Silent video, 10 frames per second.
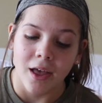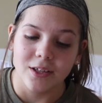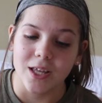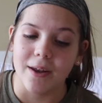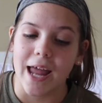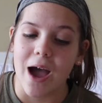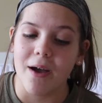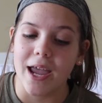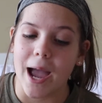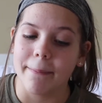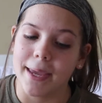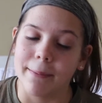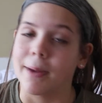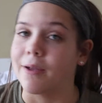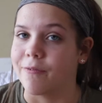So now I'm
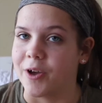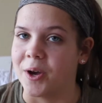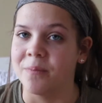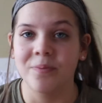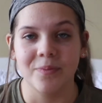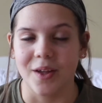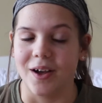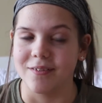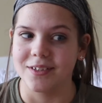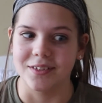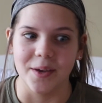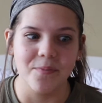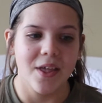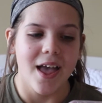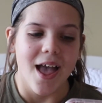in my phone, obviously.